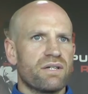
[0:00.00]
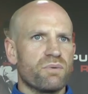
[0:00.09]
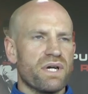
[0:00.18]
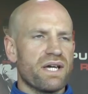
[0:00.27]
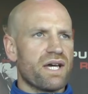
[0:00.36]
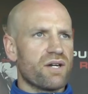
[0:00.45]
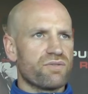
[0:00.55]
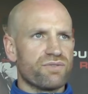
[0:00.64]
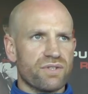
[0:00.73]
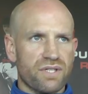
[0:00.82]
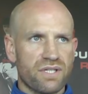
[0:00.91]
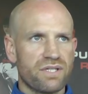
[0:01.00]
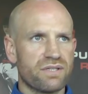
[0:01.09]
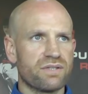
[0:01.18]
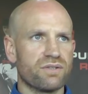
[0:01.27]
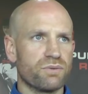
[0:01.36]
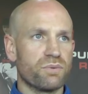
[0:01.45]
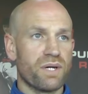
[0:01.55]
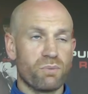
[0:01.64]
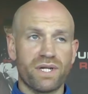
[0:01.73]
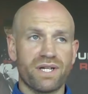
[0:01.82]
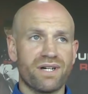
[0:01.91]
where Hereford, where
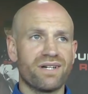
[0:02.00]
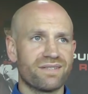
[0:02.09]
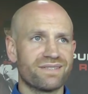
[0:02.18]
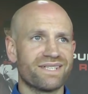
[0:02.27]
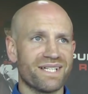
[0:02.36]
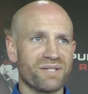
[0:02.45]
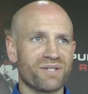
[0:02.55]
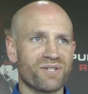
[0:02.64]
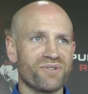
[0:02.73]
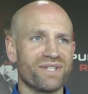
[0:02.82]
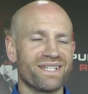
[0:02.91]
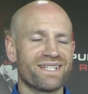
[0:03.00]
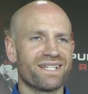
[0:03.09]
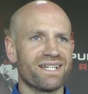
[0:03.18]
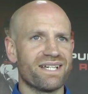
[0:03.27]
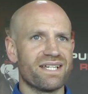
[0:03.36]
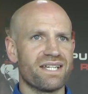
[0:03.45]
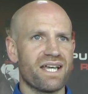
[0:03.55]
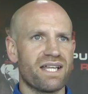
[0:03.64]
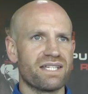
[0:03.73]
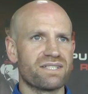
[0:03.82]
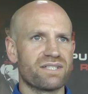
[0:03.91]
we are currently,
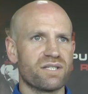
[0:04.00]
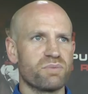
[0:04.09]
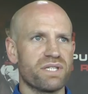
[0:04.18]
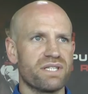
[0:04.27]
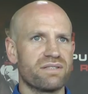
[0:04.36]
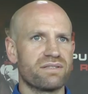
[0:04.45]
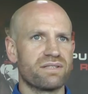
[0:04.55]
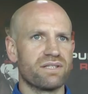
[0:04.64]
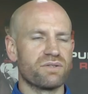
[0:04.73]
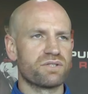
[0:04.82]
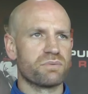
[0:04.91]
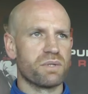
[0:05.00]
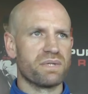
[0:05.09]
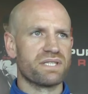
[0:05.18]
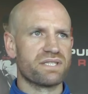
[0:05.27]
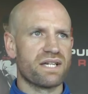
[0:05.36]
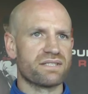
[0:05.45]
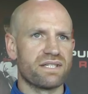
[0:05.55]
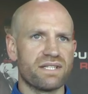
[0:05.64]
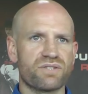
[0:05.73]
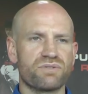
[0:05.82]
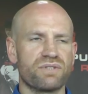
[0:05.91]
and it's going to be a big task. That
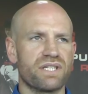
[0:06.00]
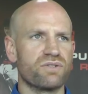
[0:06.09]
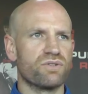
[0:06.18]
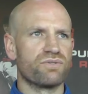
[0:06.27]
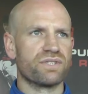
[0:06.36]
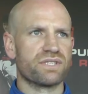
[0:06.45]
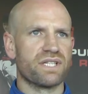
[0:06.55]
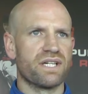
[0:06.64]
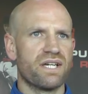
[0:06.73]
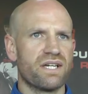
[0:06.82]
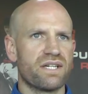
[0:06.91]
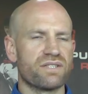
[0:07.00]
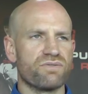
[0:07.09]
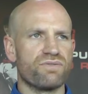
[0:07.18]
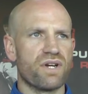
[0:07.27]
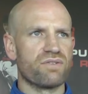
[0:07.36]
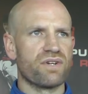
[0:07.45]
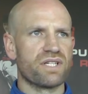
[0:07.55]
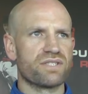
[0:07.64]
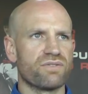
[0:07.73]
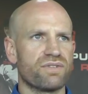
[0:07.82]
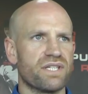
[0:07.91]
National League North is a very, very
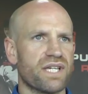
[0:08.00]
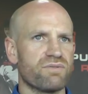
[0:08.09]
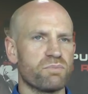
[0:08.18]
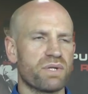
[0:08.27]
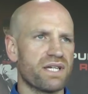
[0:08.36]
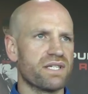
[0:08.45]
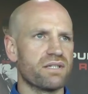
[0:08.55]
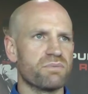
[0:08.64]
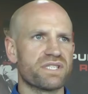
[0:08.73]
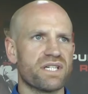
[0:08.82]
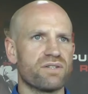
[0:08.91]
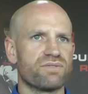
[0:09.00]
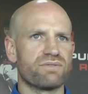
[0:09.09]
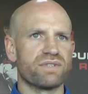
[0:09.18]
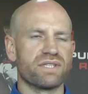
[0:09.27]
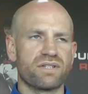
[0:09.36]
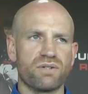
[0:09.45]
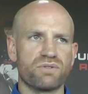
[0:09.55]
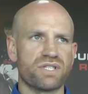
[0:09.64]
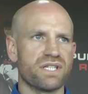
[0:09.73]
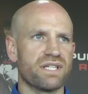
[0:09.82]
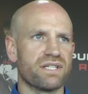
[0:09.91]
tough league, having played in it myself, having
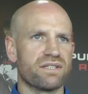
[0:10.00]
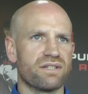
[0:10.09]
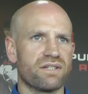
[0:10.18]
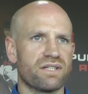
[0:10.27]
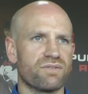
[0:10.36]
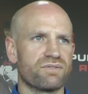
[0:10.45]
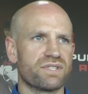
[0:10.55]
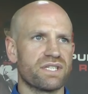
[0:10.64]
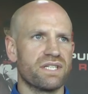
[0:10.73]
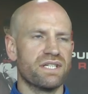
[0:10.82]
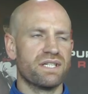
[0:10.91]
coached in it, and obviously